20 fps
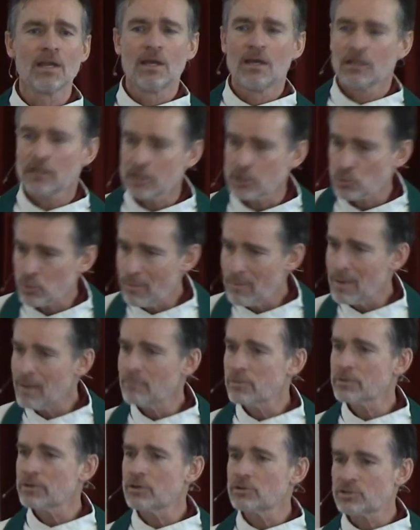Let's
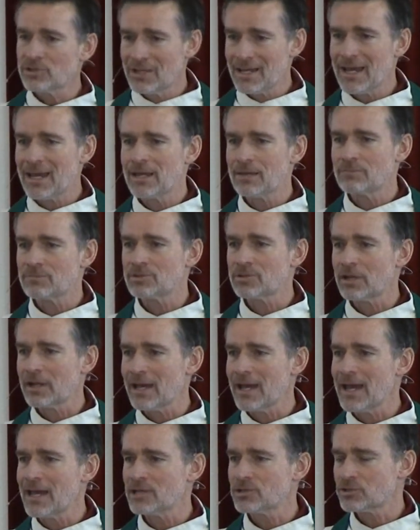remember those names that
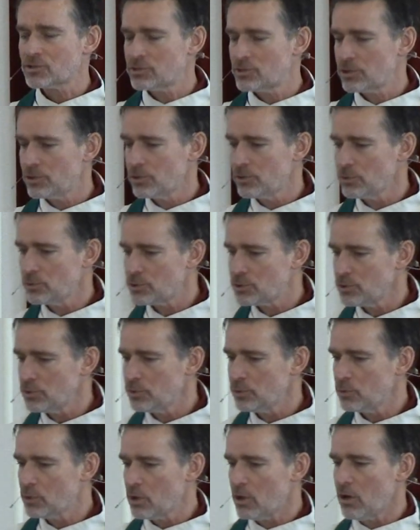I asked you
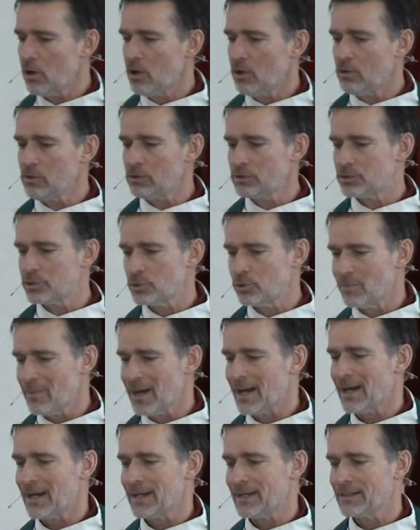to call to
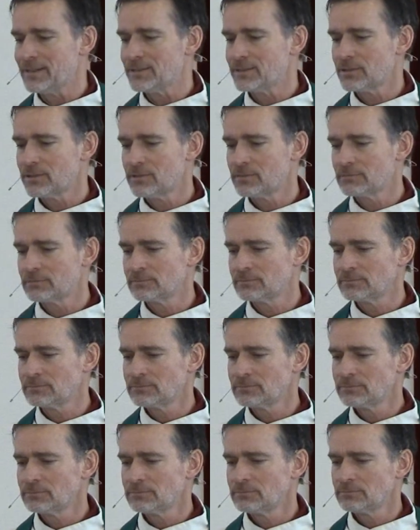mind.
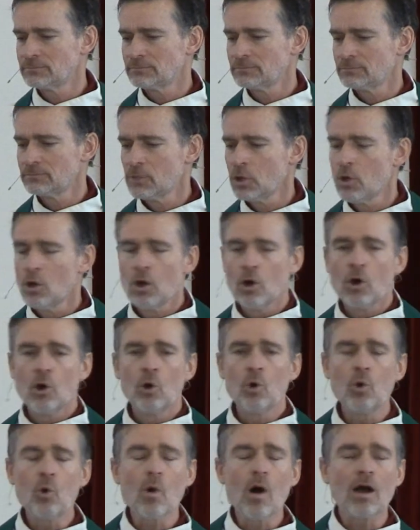
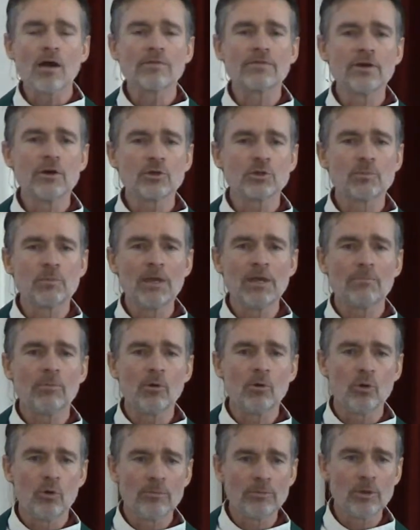Who are those
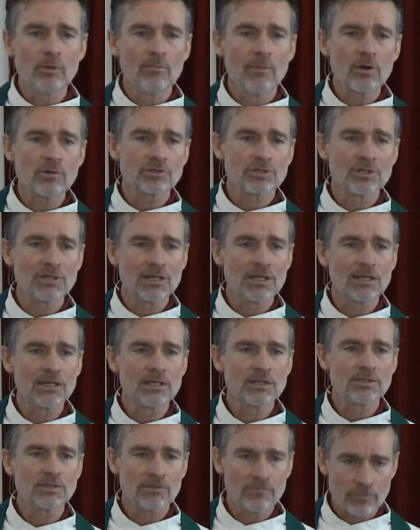people whom you most
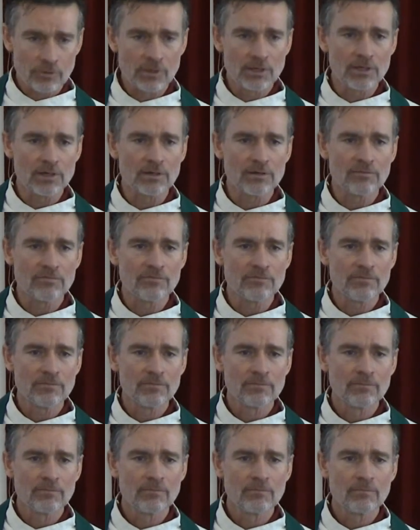need to forgive
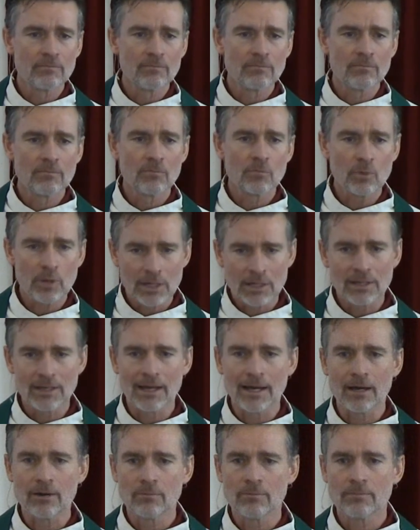right
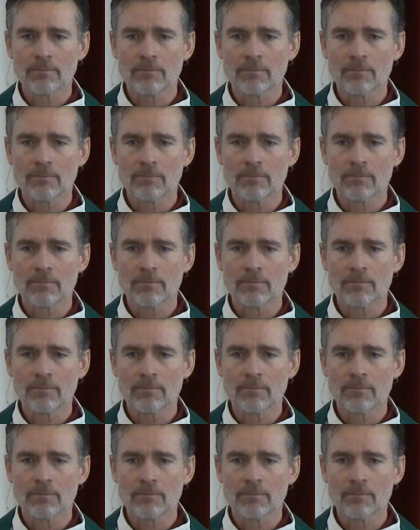now?